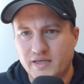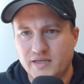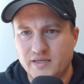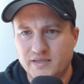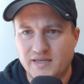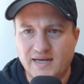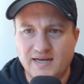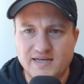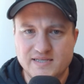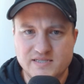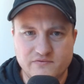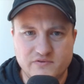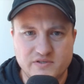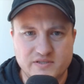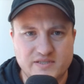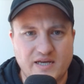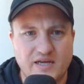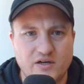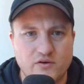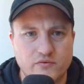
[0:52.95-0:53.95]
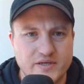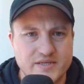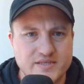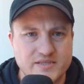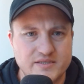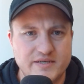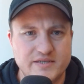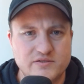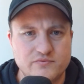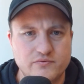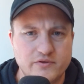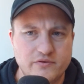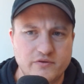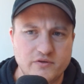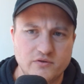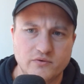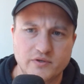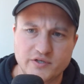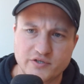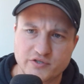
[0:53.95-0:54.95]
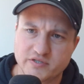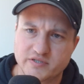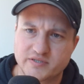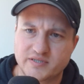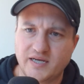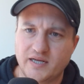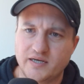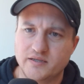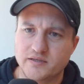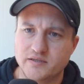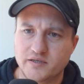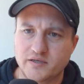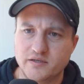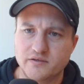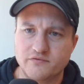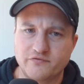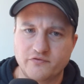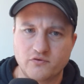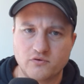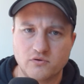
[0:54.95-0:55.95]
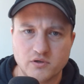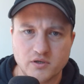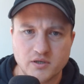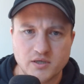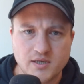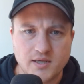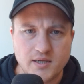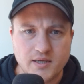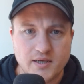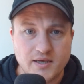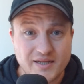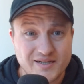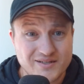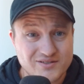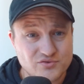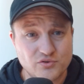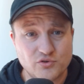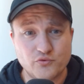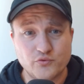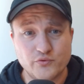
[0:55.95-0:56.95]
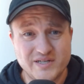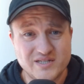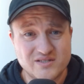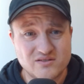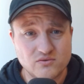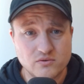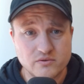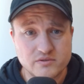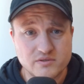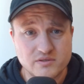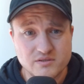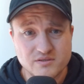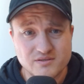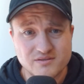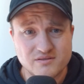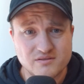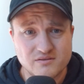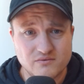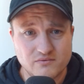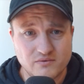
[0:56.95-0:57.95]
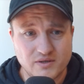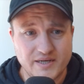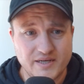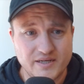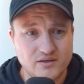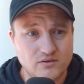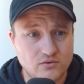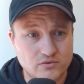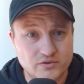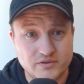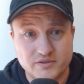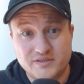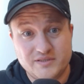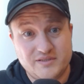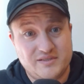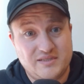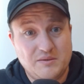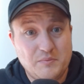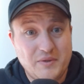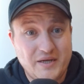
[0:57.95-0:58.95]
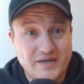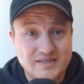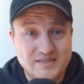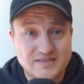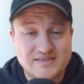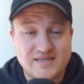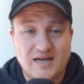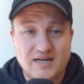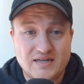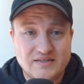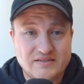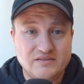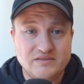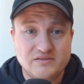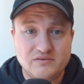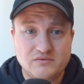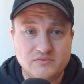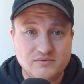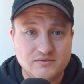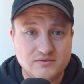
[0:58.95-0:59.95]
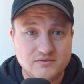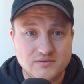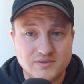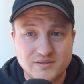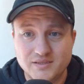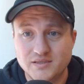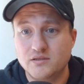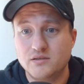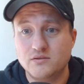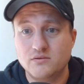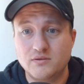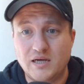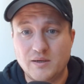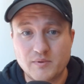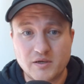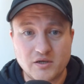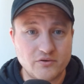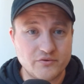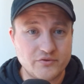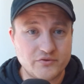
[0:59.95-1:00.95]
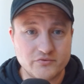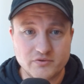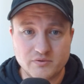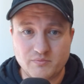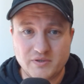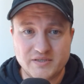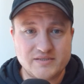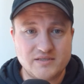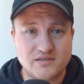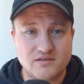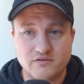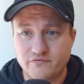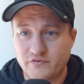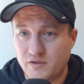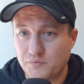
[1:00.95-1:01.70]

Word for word: And guys, if this kind of resonates with you, and you're just kind of looking for these sort of resources, right, or just somebody to talk to. You know, I'm going through it myself.